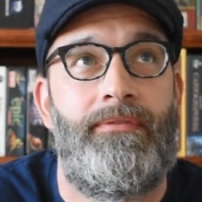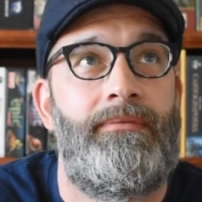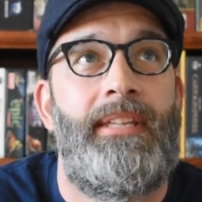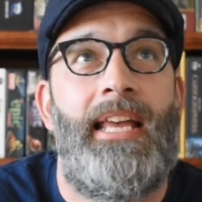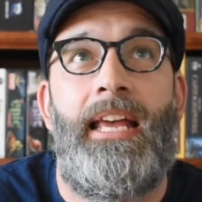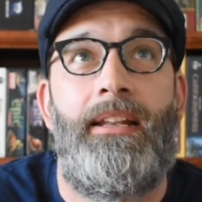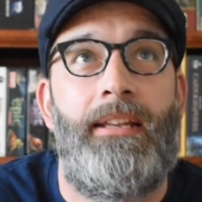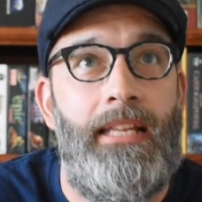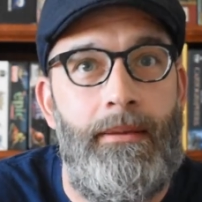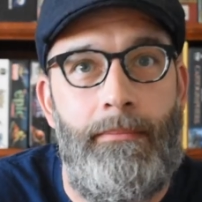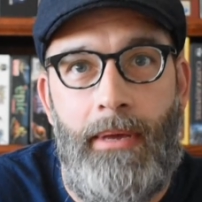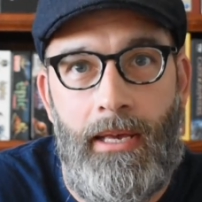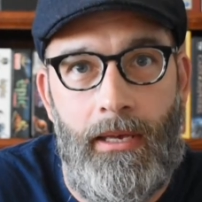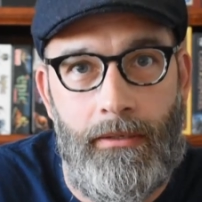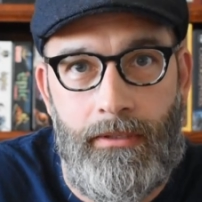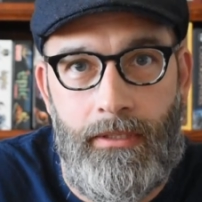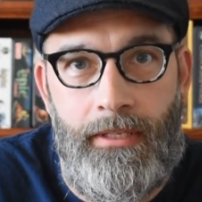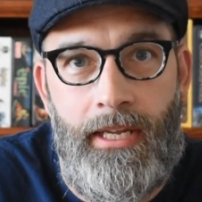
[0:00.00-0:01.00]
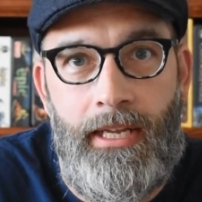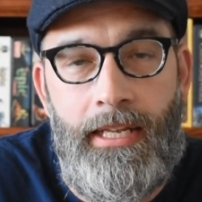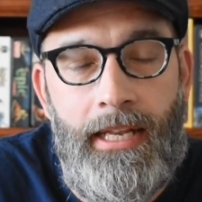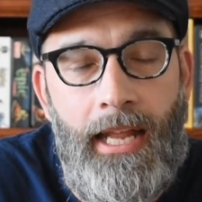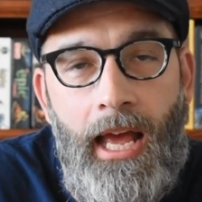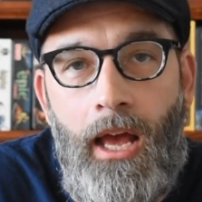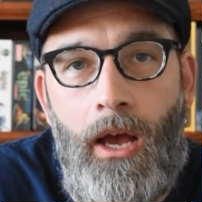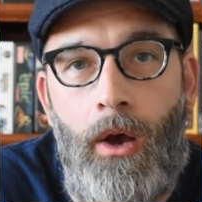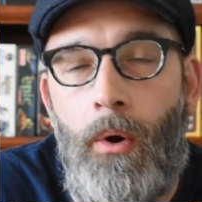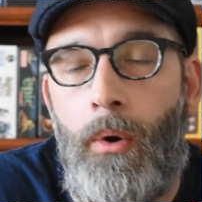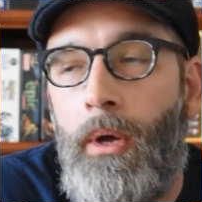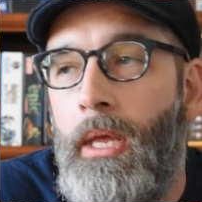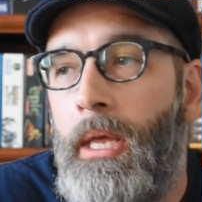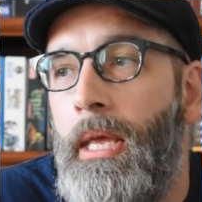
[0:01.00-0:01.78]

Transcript: 10 emails a day now